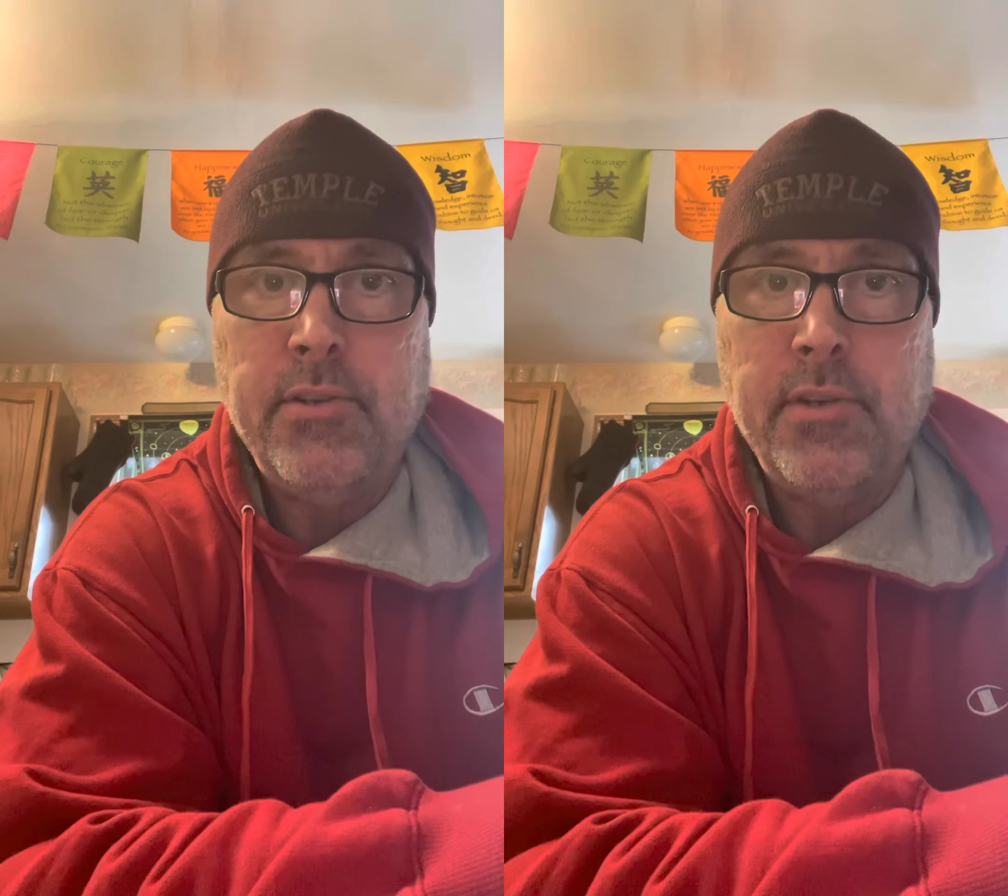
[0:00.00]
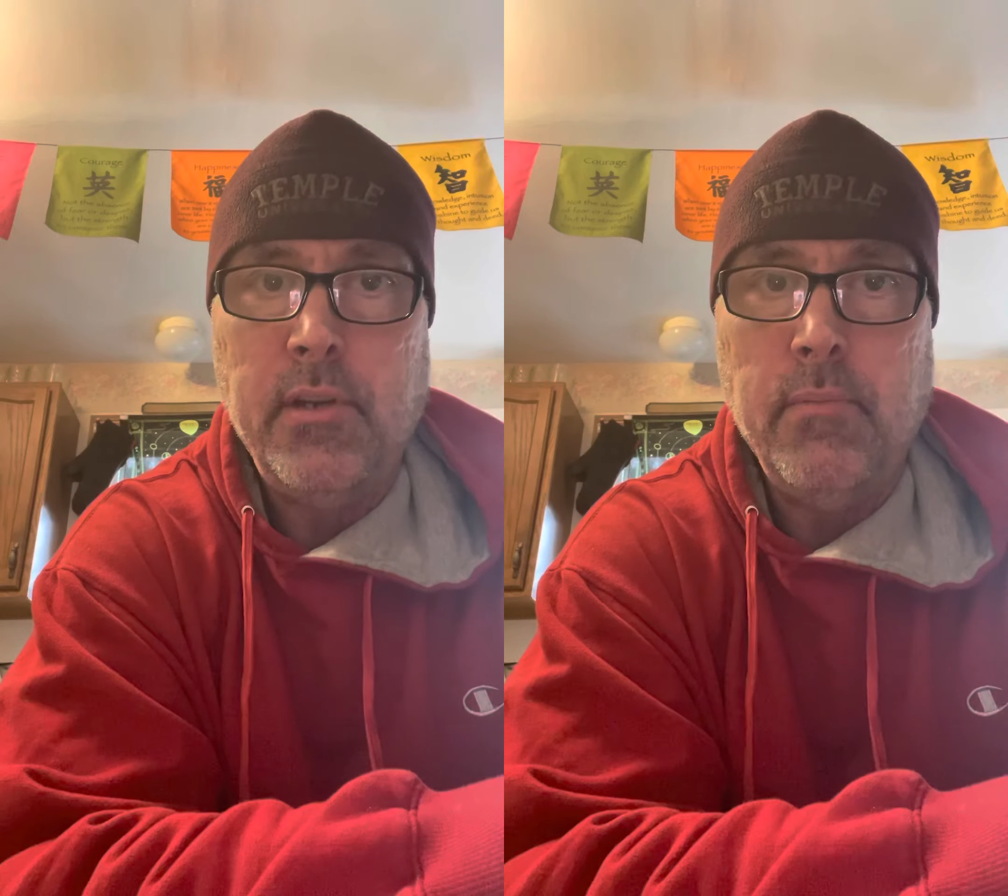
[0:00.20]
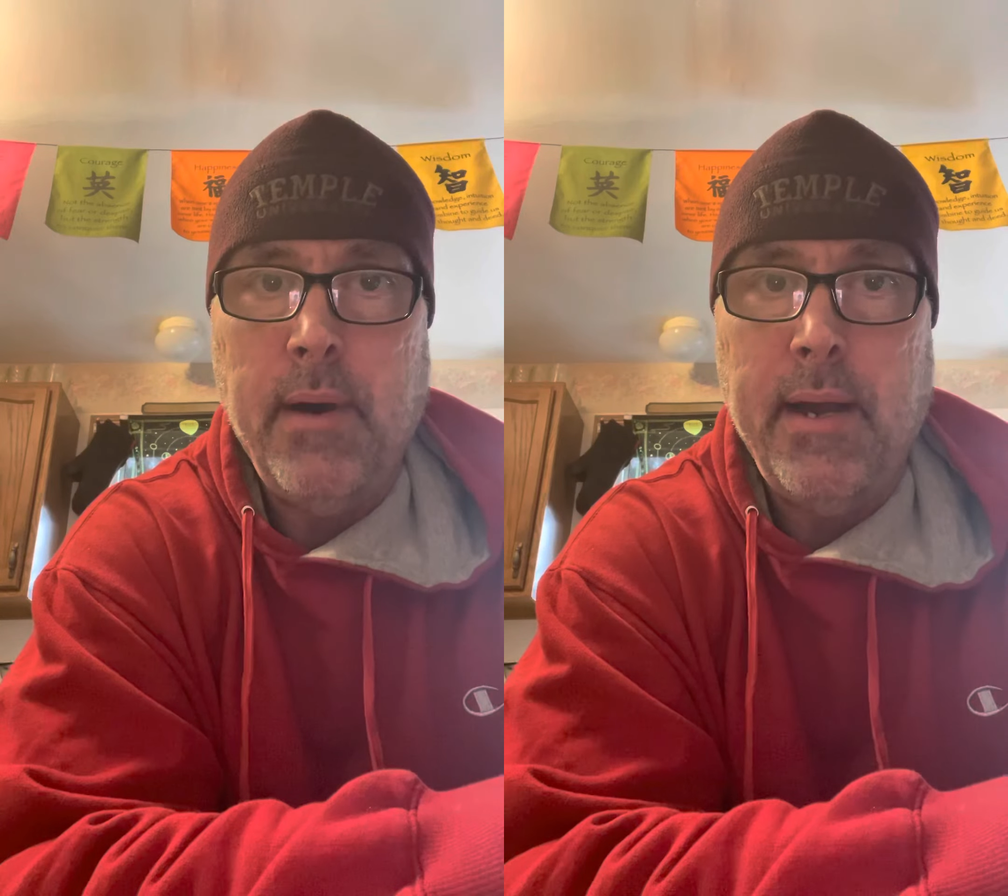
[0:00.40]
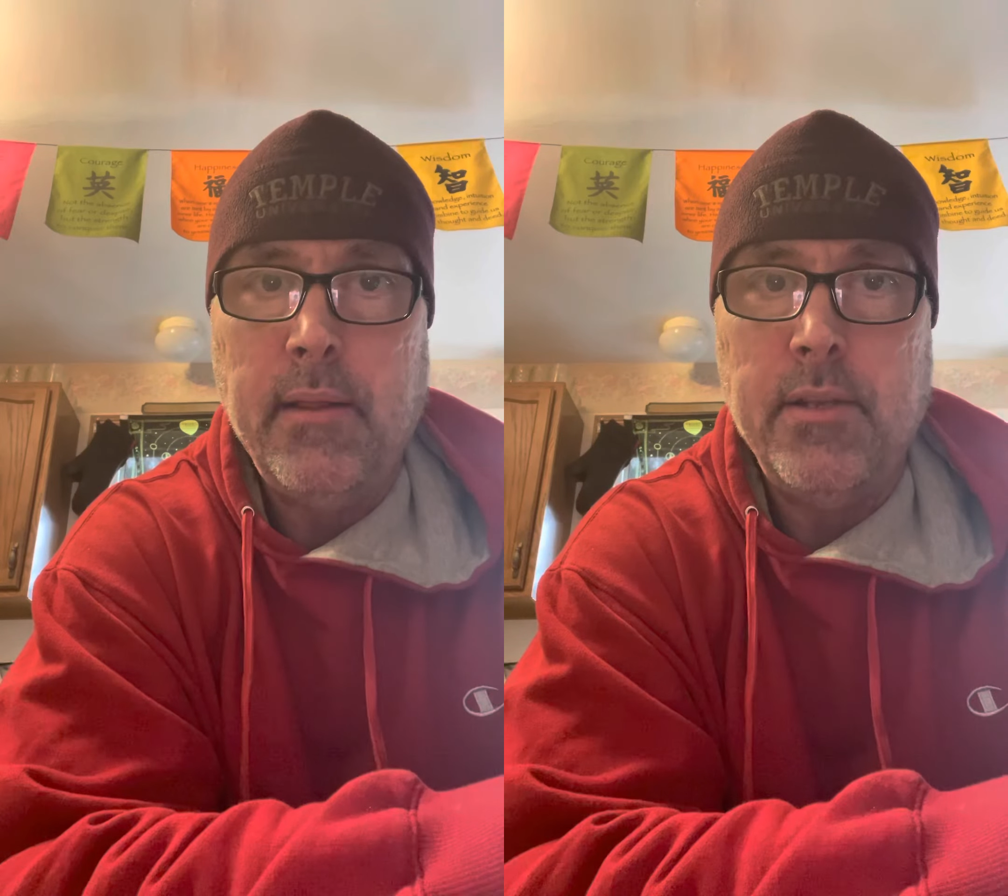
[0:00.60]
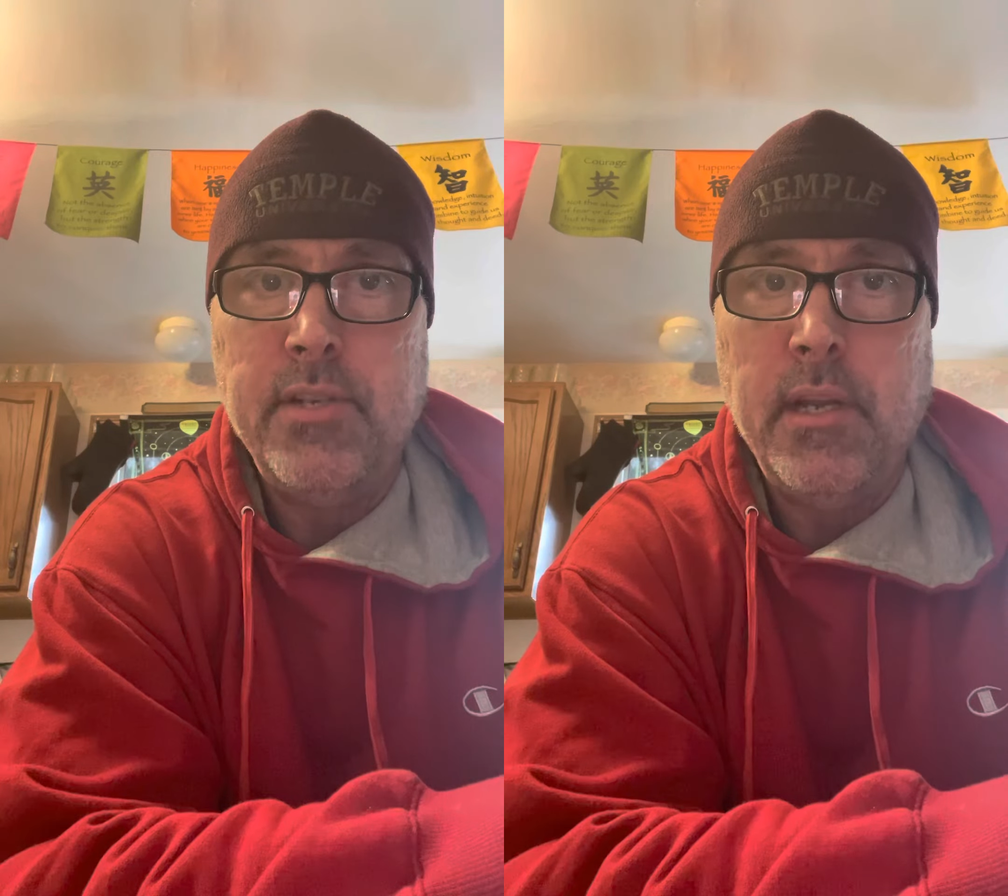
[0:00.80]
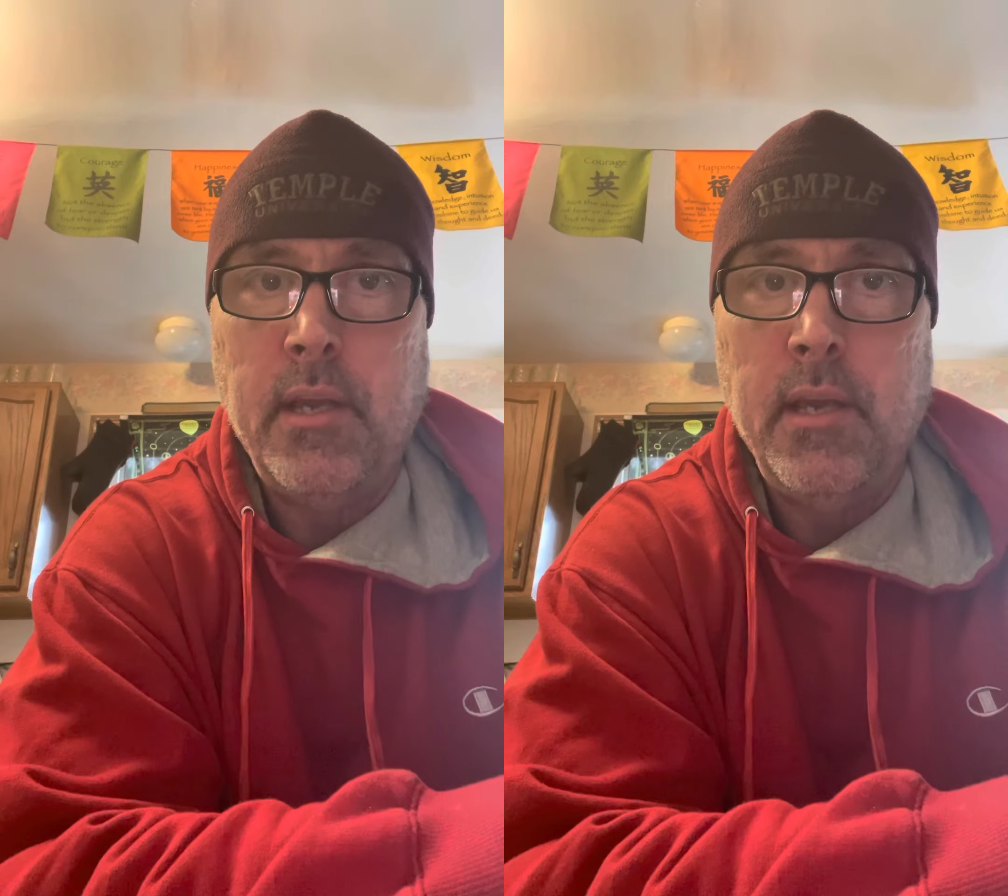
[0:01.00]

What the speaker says: sure you buy legit